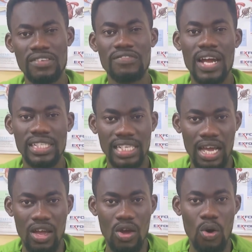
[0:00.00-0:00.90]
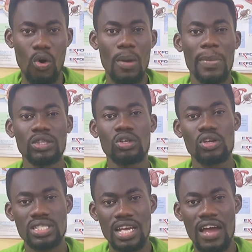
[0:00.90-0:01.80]
fracture or a
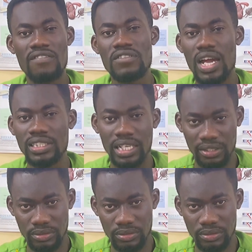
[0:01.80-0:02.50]
pathological fracture.